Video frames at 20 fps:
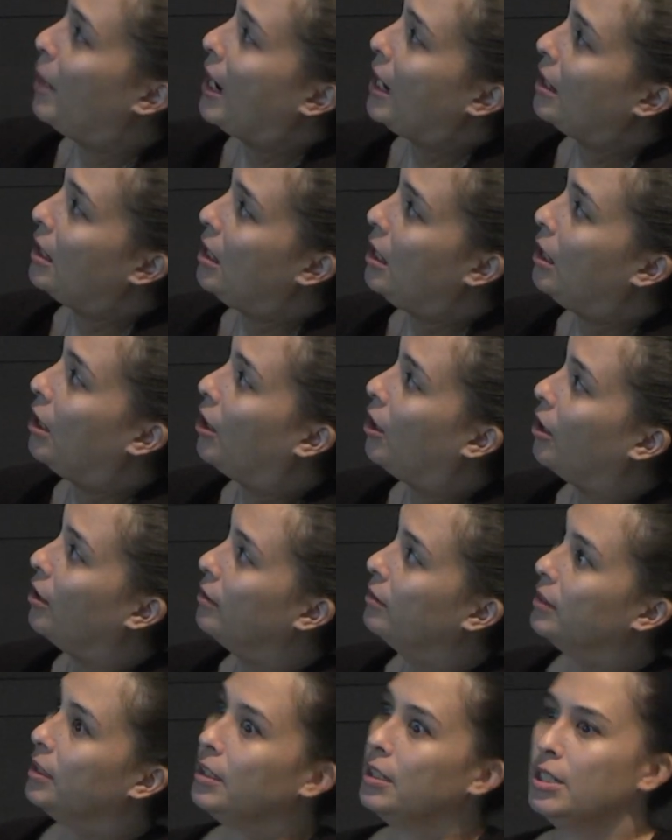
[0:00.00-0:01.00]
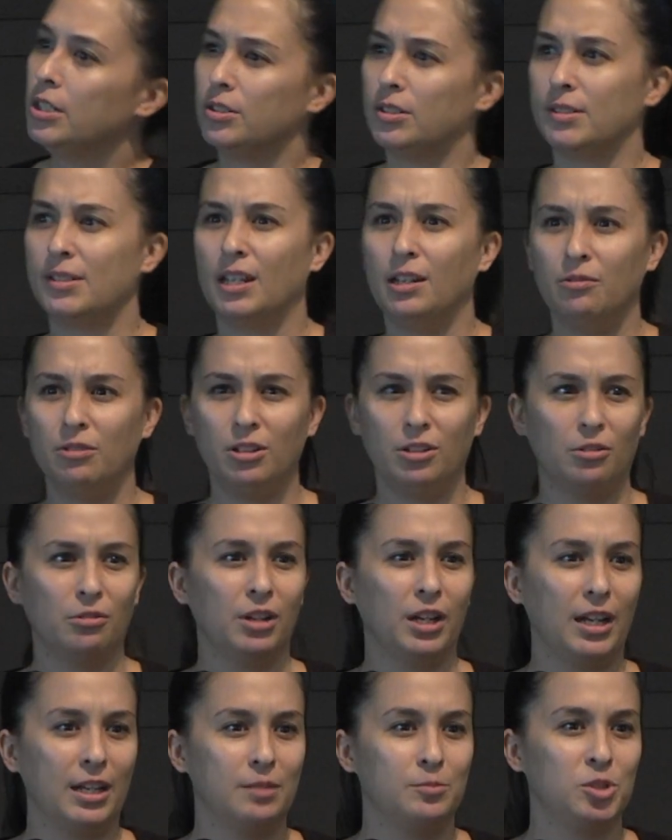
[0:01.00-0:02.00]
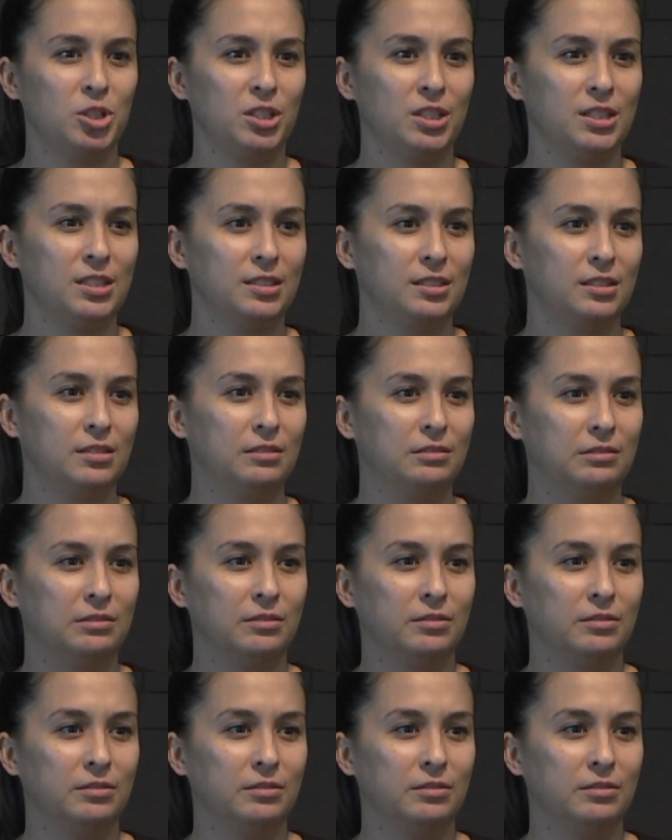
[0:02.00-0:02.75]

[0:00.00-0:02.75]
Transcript: back here. Does anyone know what Amgen is?